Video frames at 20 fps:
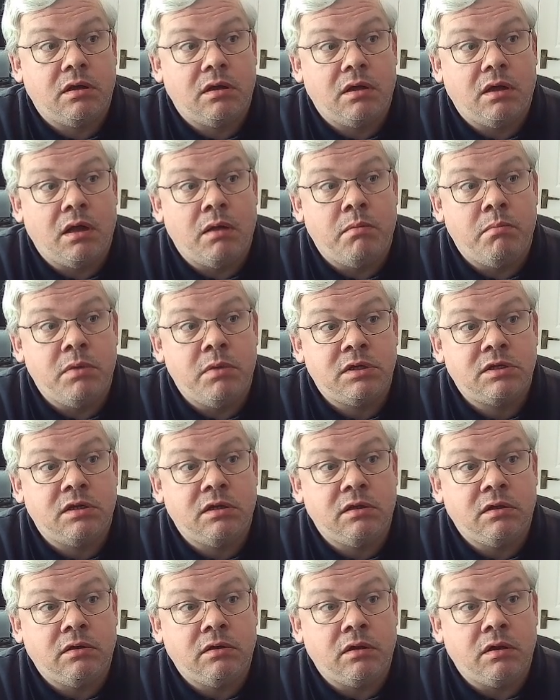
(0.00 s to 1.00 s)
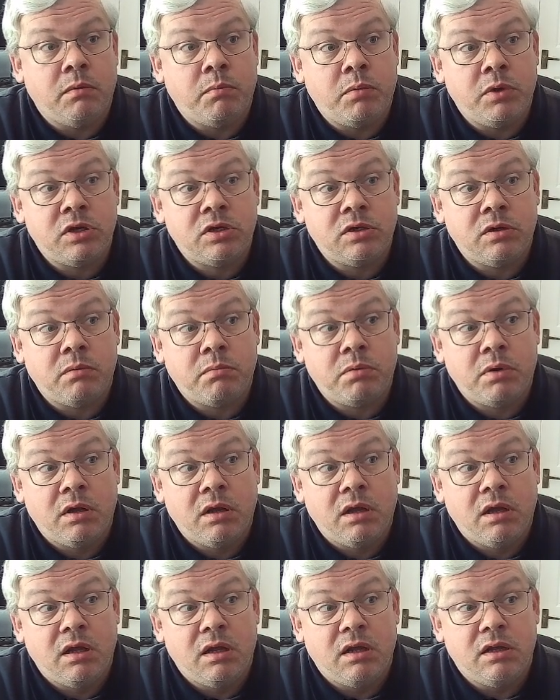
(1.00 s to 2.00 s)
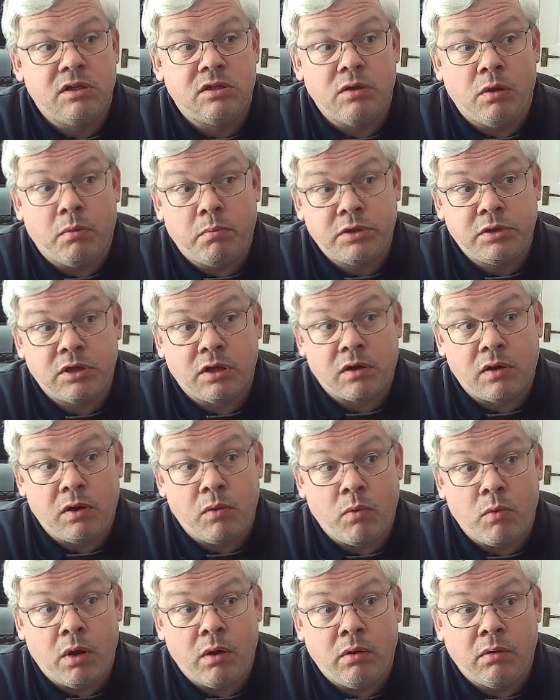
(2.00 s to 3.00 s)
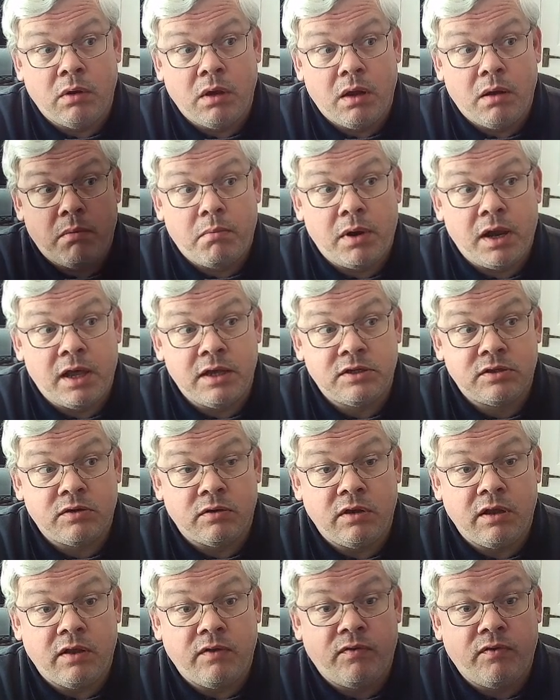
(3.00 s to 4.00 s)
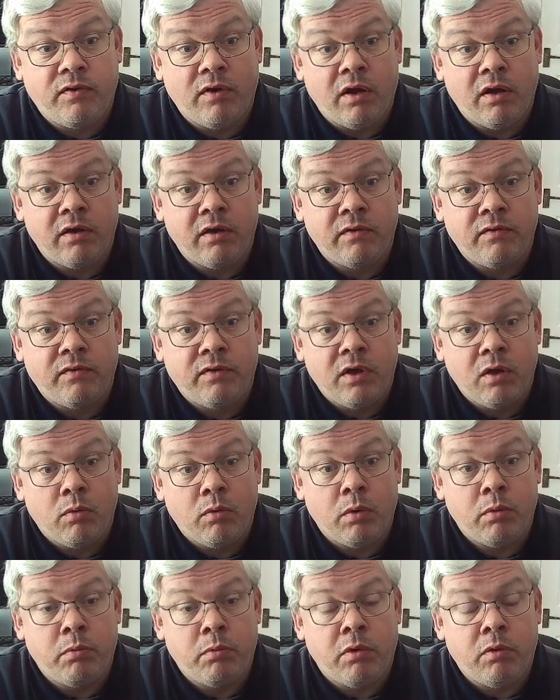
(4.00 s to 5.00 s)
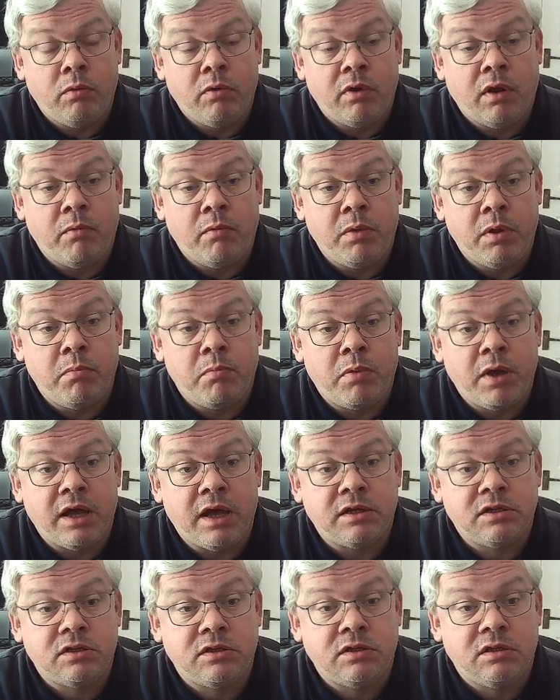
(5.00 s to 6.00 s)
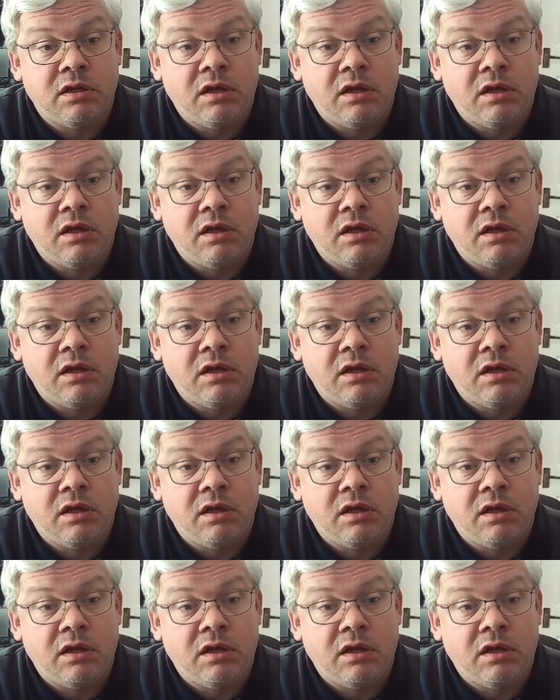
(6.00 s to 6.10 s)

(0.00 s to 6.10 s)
admitting that the bishop is not particularly well placed on e5 would have been best,